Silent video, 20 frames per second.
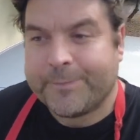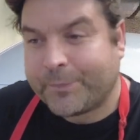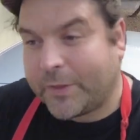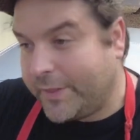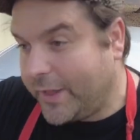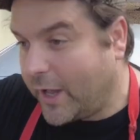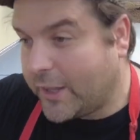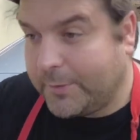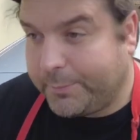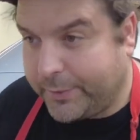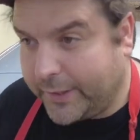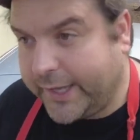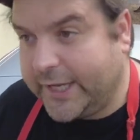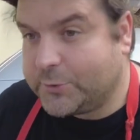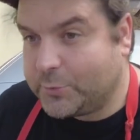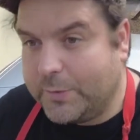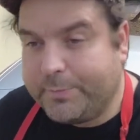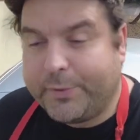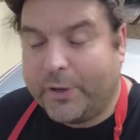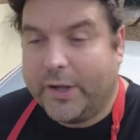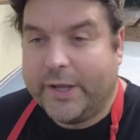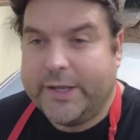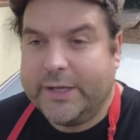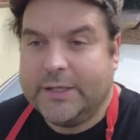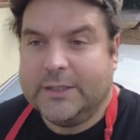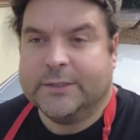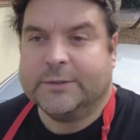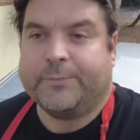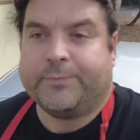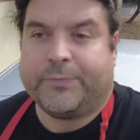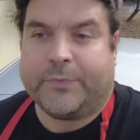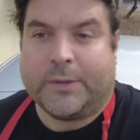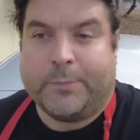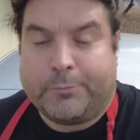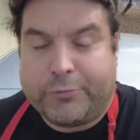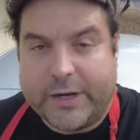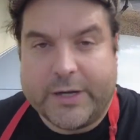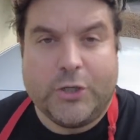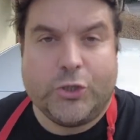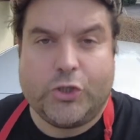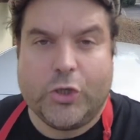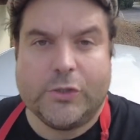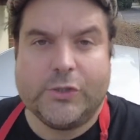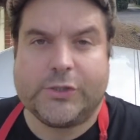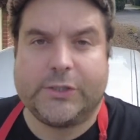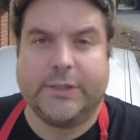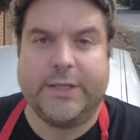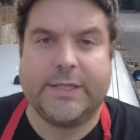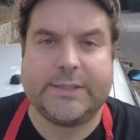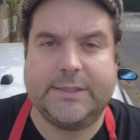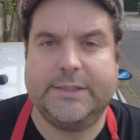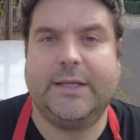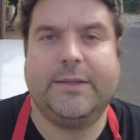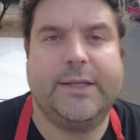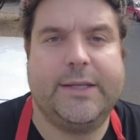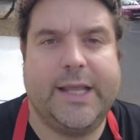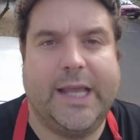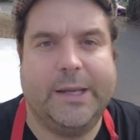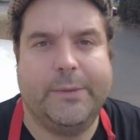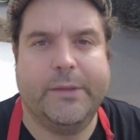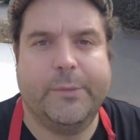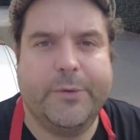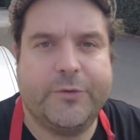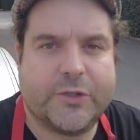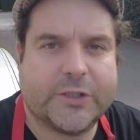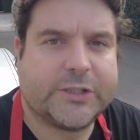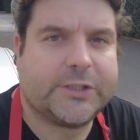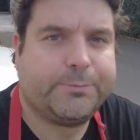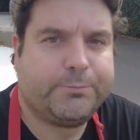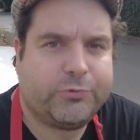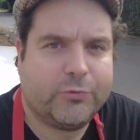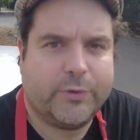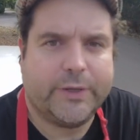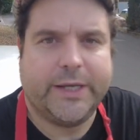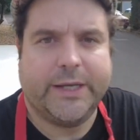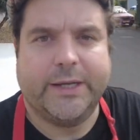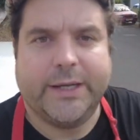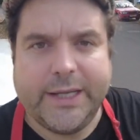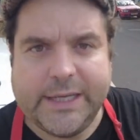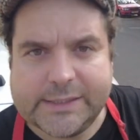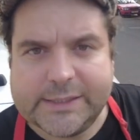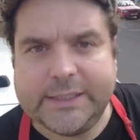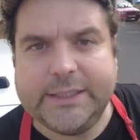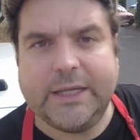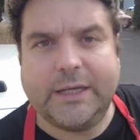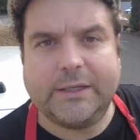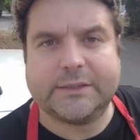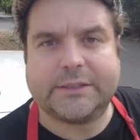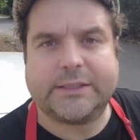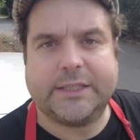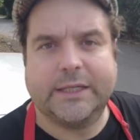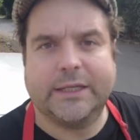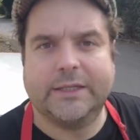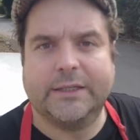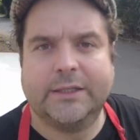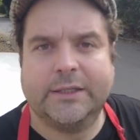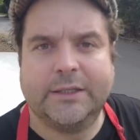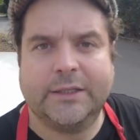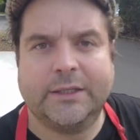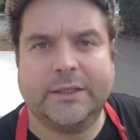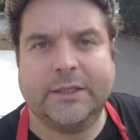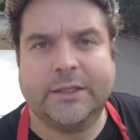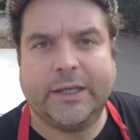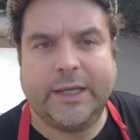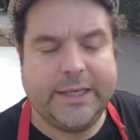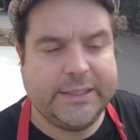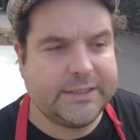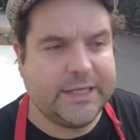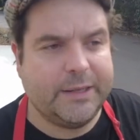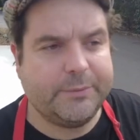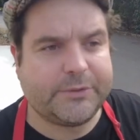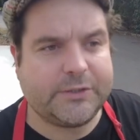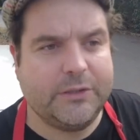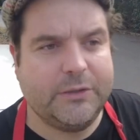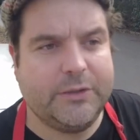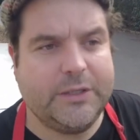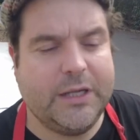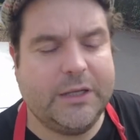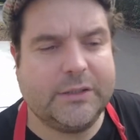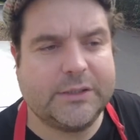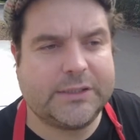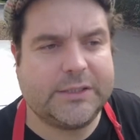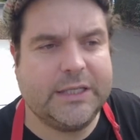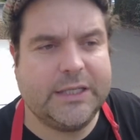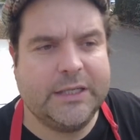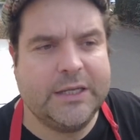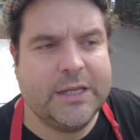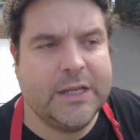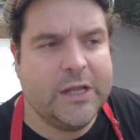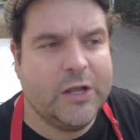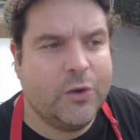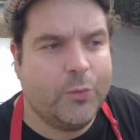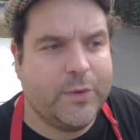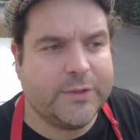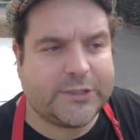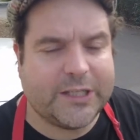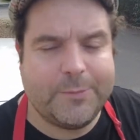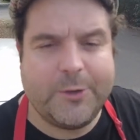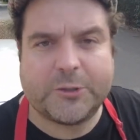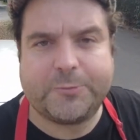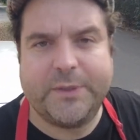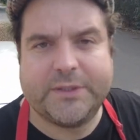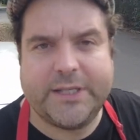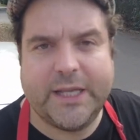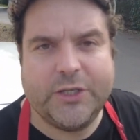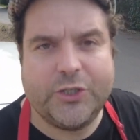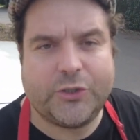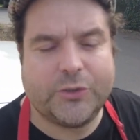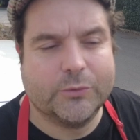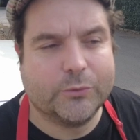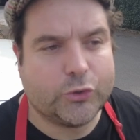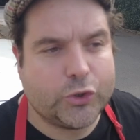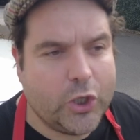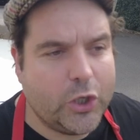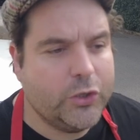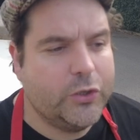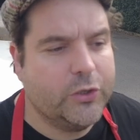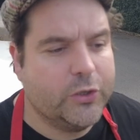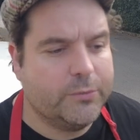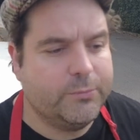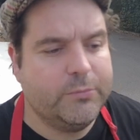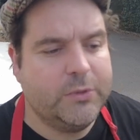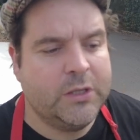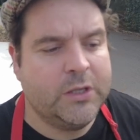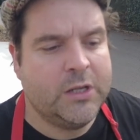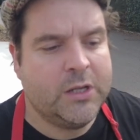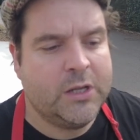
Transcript: The other players we're buying, Brennan Johnson, there's another name that we just brought in. He's a youngster. He's an absolute youngster with so much potential. Tottenham